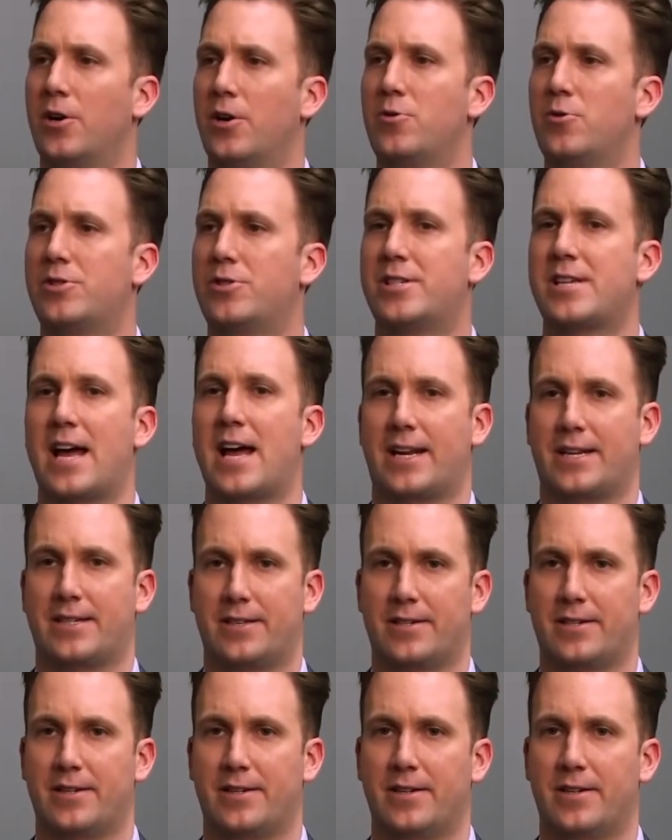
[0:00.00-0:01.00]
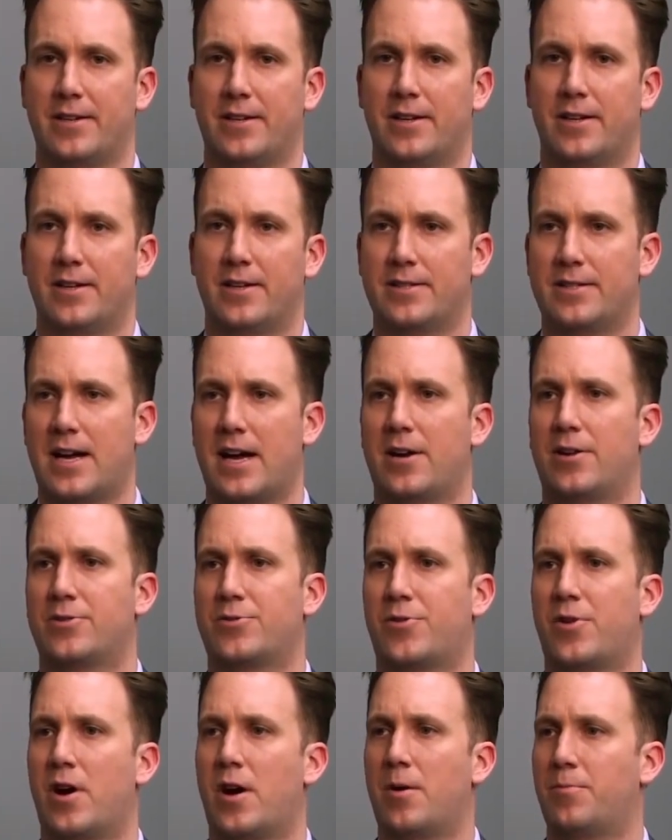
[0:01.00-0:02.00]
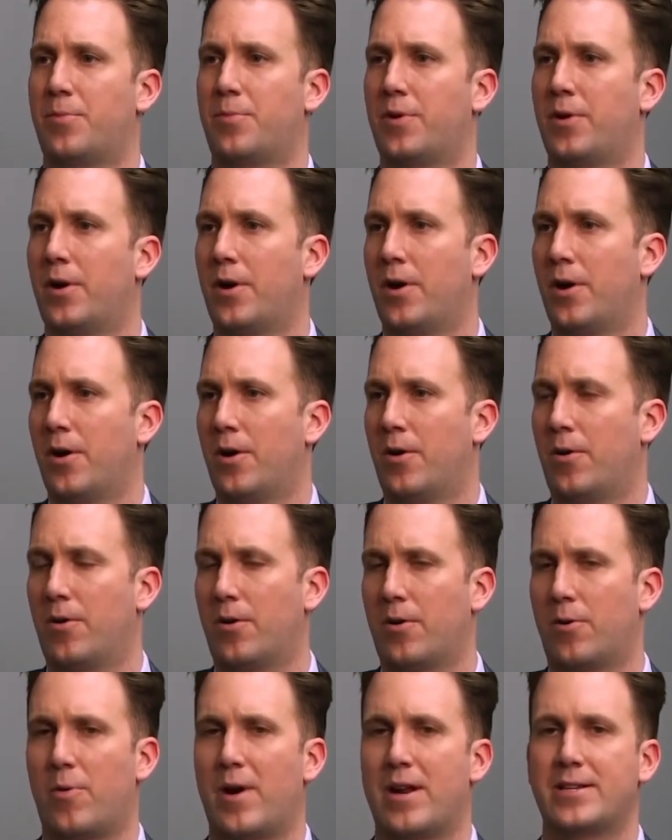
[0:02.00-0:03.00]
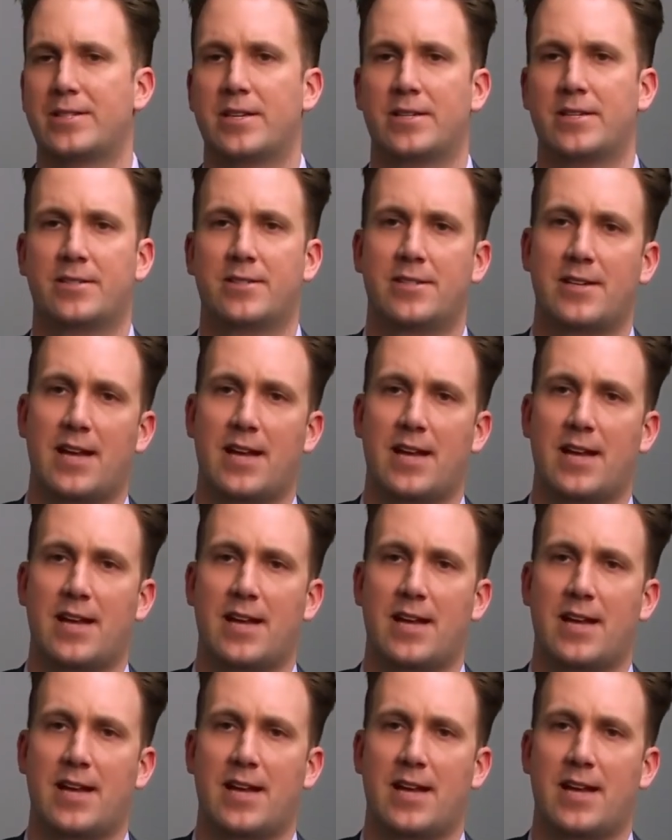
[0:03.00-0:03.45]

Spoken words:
Who Said It? Donald Trump or Racist